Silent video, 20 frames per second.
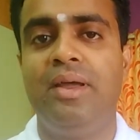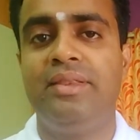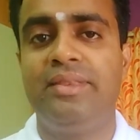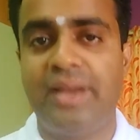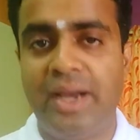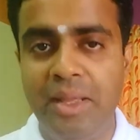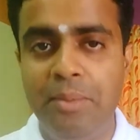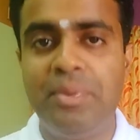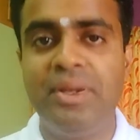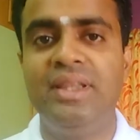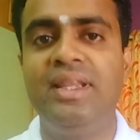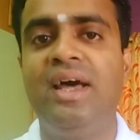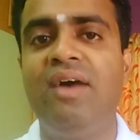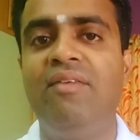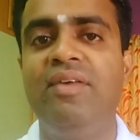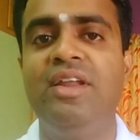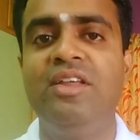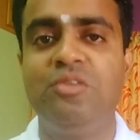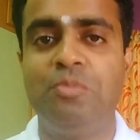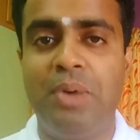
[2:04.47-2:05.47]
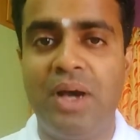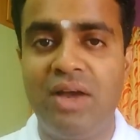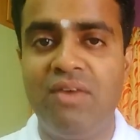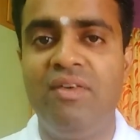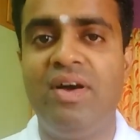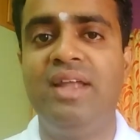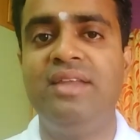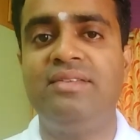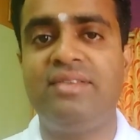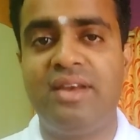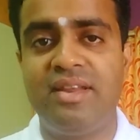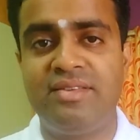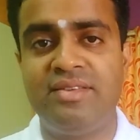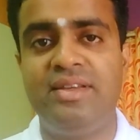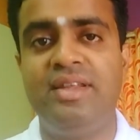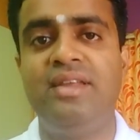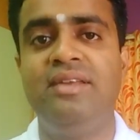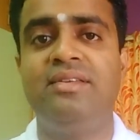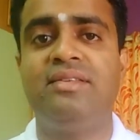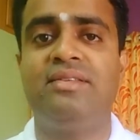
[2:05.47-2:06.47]
Trayee Brindavan is Bhagwan's
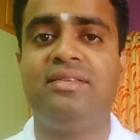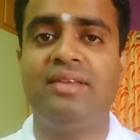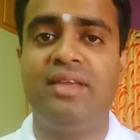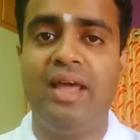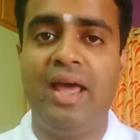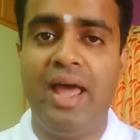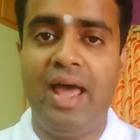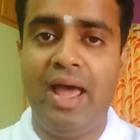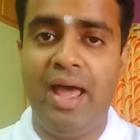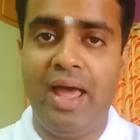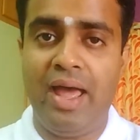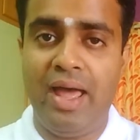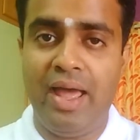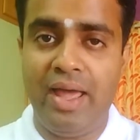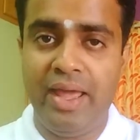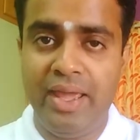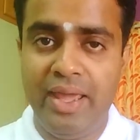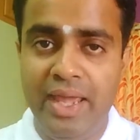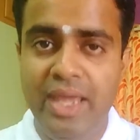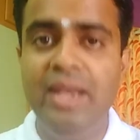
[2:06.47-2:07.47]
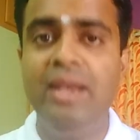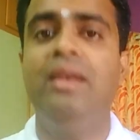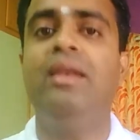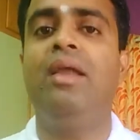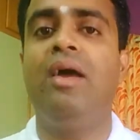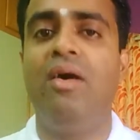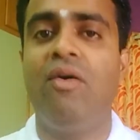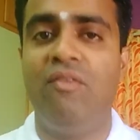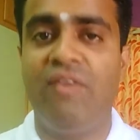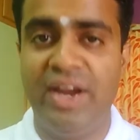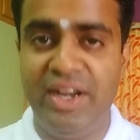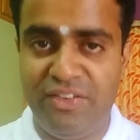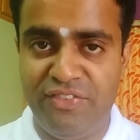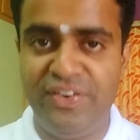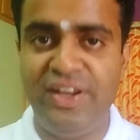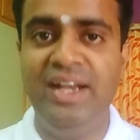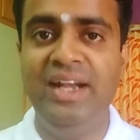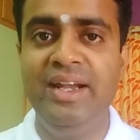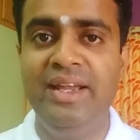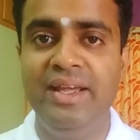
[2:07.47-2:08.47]
residence in
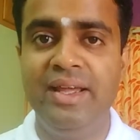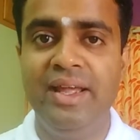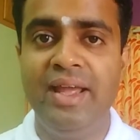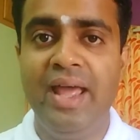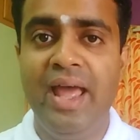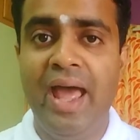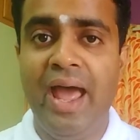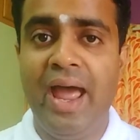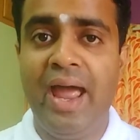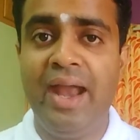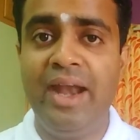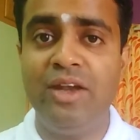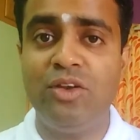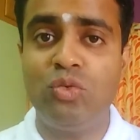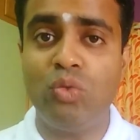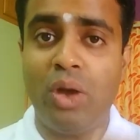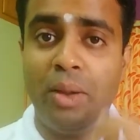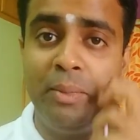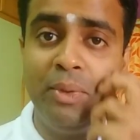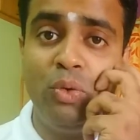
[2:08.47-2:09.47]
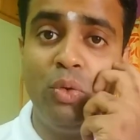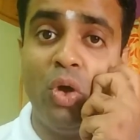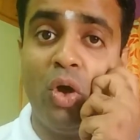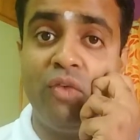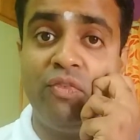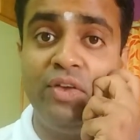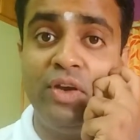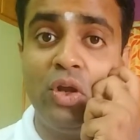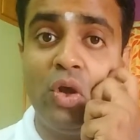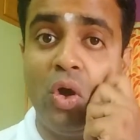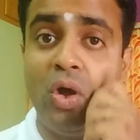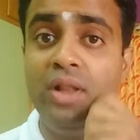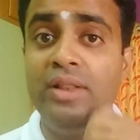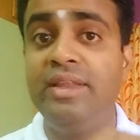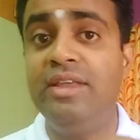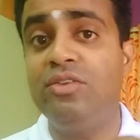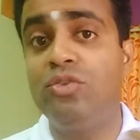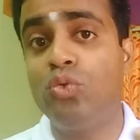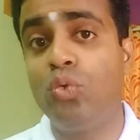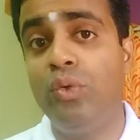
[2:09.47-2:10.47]
Whitefield and Swami would often call
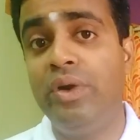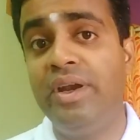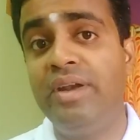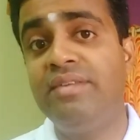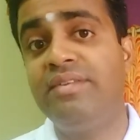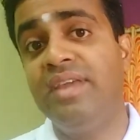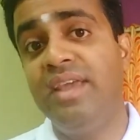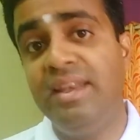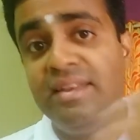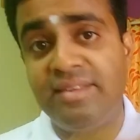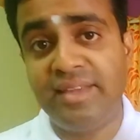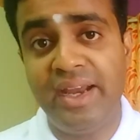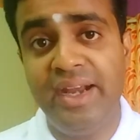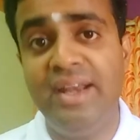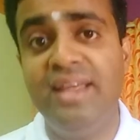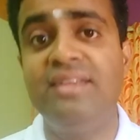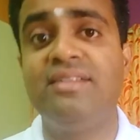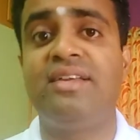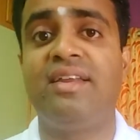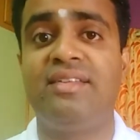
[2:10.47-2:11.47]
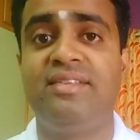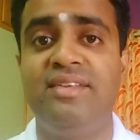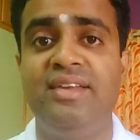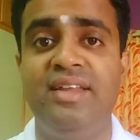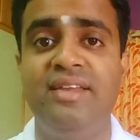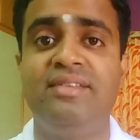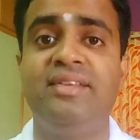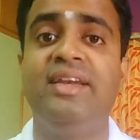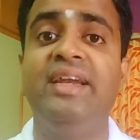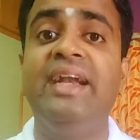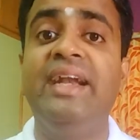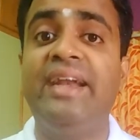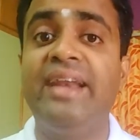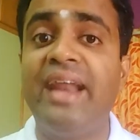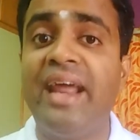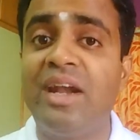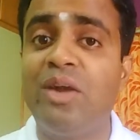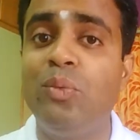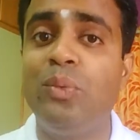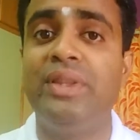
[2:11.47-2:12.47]
these students inside his residence and
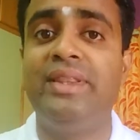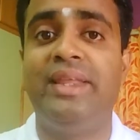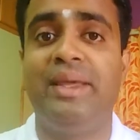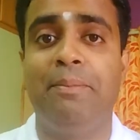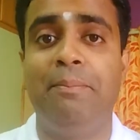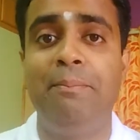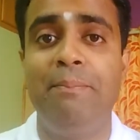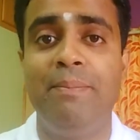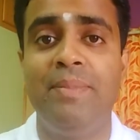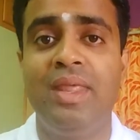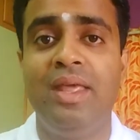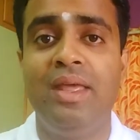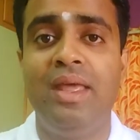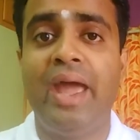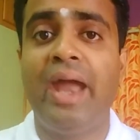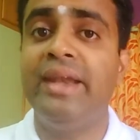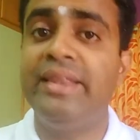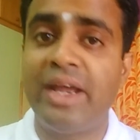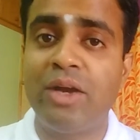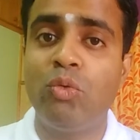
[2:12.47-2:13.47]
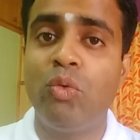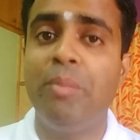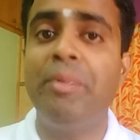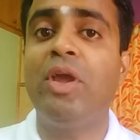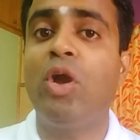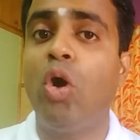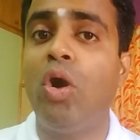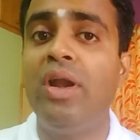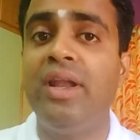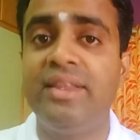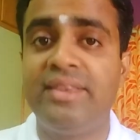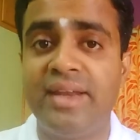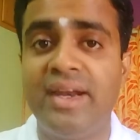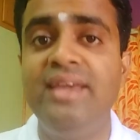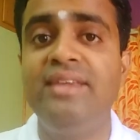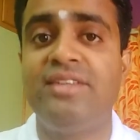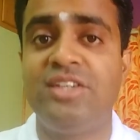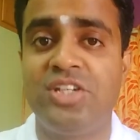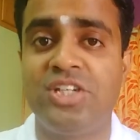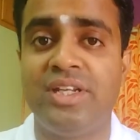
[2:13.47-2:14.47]
interact with them and that would be called a
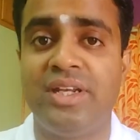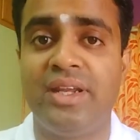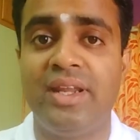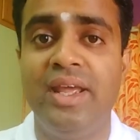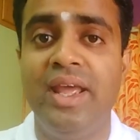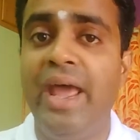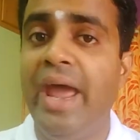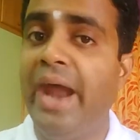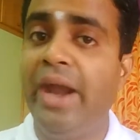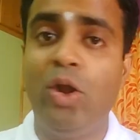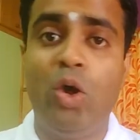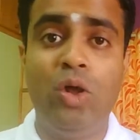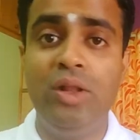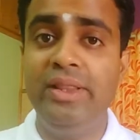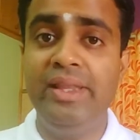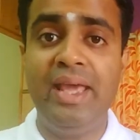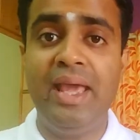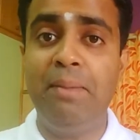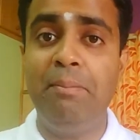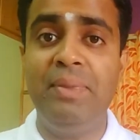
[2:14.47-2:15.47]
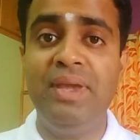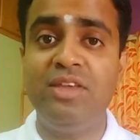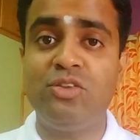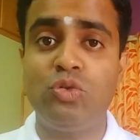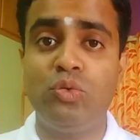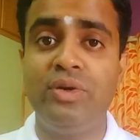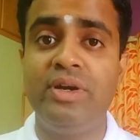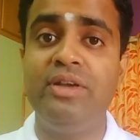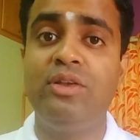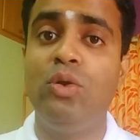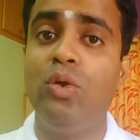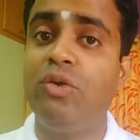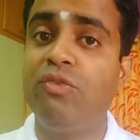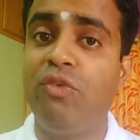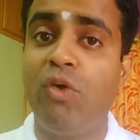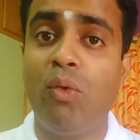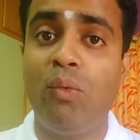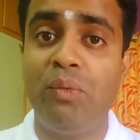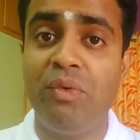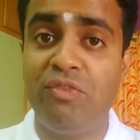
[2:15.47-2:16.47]
Trayee session. And all the MBA students looked
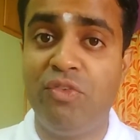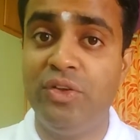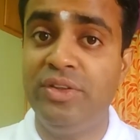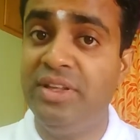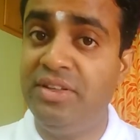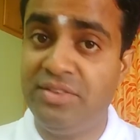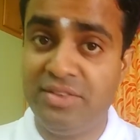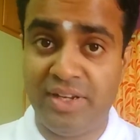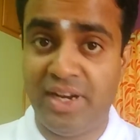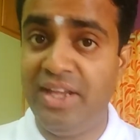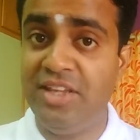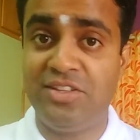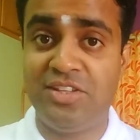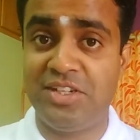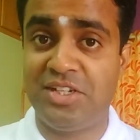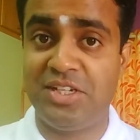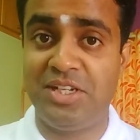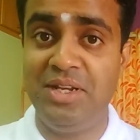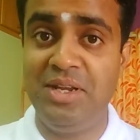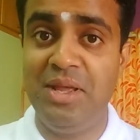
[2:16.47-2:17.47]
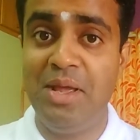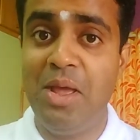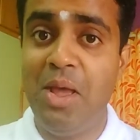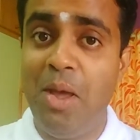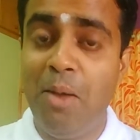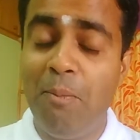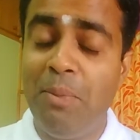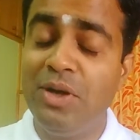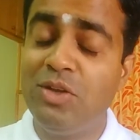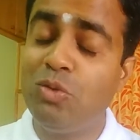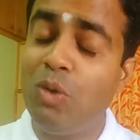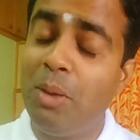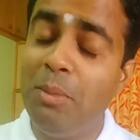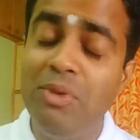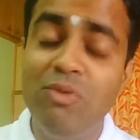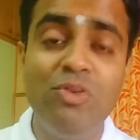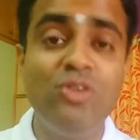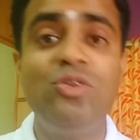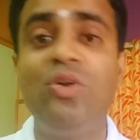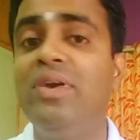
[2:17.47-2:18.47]
forward for this Trayee session but Swami
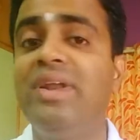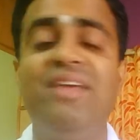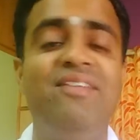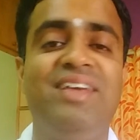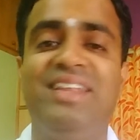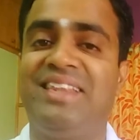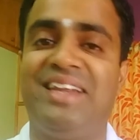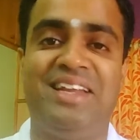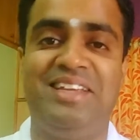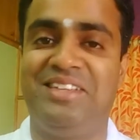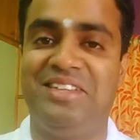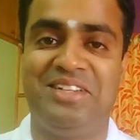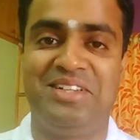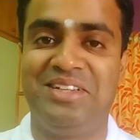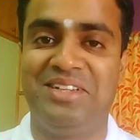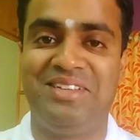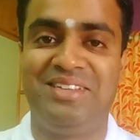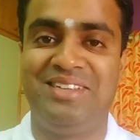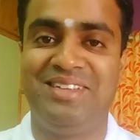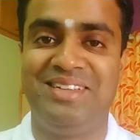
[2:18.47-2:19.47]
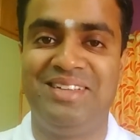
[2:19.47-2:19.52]
was not giving Trayee sessions.